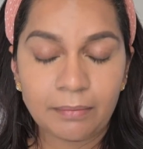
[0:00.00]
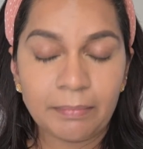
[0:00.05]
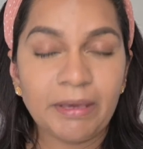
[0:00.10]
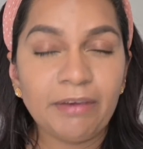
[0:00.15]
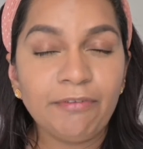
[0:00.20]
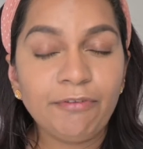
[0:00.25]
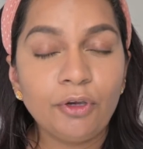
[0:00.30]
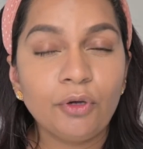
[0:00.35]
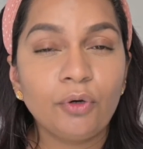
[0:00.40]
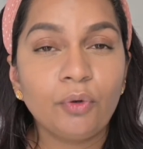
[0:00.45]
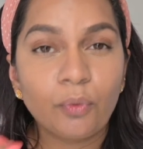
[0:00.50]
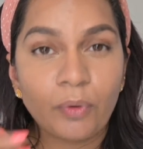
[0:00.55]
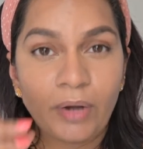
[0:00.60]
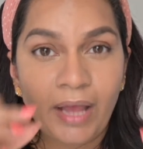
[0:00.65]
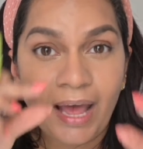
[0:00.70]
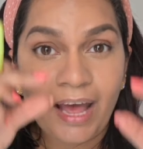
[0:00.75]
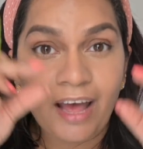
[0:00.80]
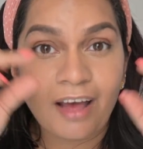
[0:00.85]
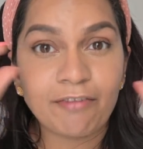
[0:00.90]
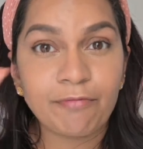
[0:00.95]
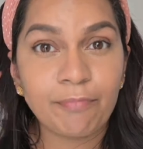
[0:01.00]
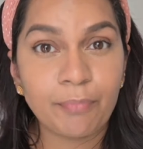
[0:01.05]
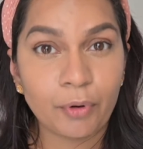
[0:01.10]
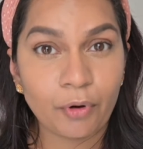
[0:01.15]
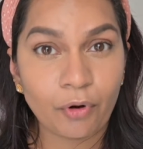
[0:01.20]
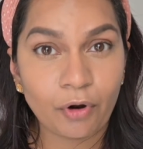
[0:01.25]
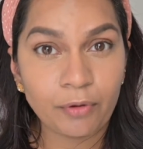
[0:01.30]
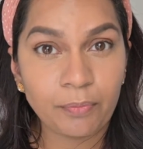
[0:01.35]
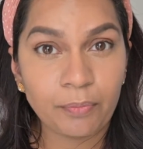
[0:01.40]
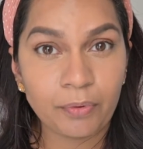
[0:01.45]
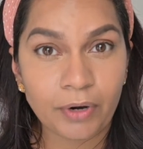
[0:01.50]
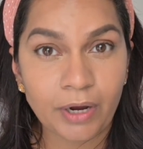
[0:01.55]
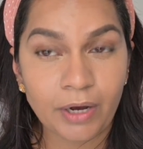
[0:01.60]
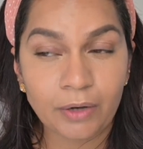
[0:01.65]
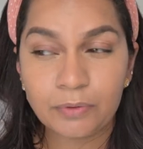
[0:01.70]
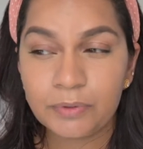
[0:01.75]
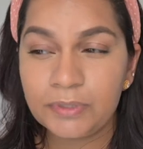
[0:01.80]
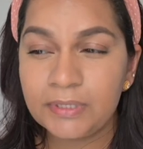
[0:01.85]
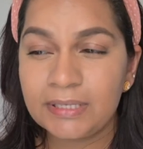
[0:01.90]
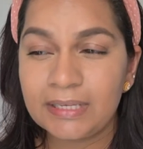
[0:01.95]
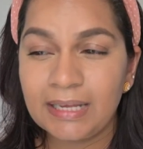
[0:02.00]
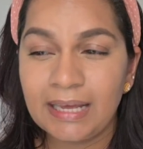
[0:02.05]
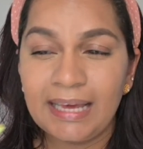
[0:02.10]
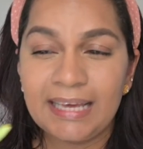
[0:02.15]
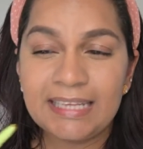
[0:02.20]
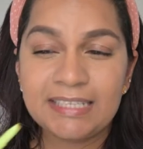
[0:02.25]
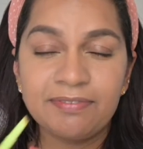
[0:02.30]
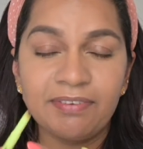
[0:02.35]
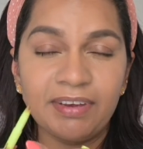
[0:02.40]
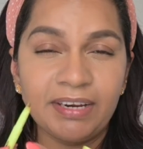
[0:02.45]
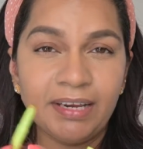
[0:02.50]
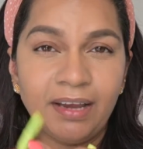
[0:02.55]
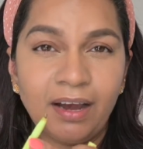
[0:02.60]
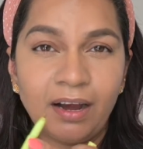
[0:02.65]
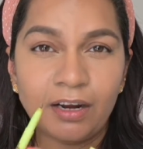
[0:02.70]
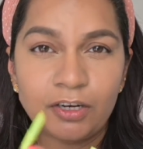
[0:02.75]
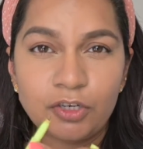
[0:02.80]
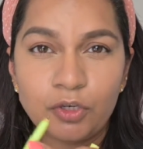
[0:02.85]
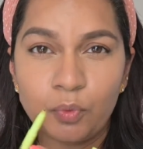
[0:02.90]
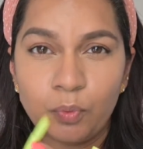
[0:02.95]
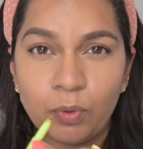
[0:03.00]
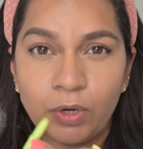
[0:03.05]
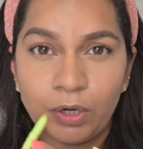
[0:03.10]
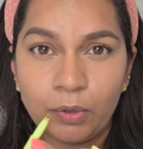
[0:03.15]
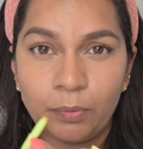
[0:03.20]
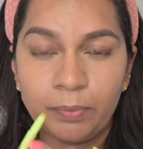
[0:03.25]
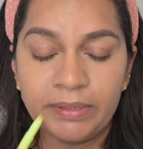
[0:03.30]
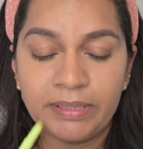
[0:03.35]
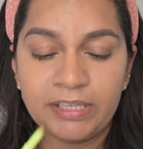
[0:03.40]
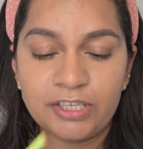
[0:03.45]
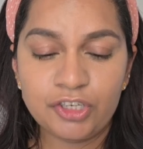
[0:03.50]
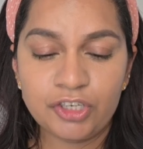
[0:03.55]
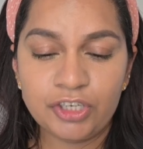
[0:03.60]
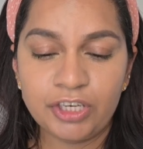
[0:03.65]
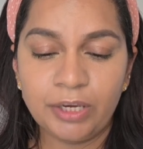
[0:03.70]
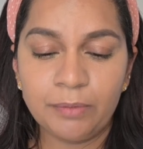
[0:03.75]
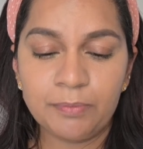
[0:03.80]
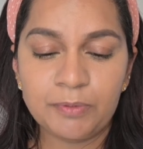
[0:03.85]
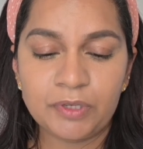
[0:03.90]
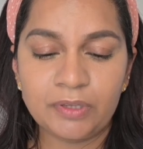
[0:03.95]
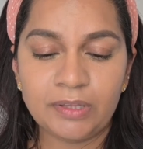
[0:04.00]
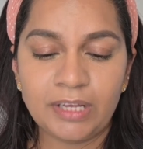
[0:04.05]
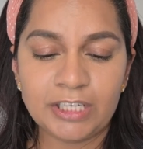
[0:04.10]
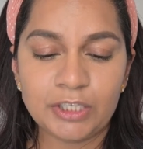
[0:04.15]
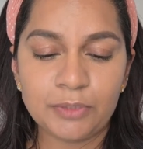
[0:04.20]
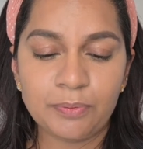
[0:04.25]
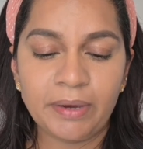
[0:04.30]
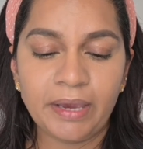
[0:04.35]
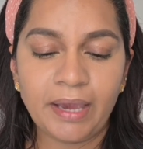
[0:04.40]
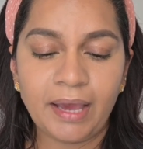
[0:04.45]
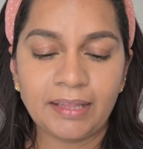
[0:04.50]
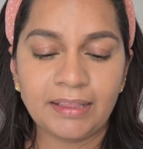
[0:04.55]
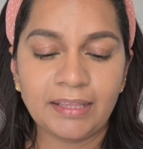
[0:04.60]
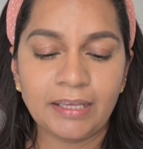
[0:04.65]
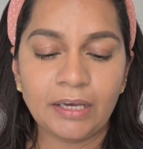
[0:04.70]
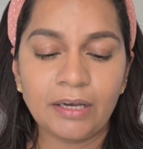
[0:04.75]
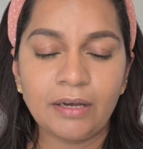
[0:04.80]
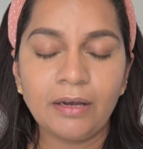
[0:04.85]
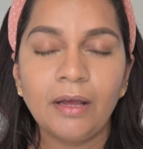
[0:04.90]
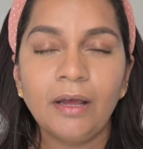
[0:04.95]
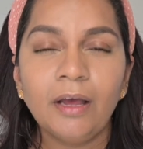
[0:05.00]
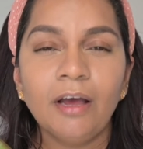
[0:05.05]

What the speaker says: if you don't have broad brows, it's very hard to work with this shape. So that's why I think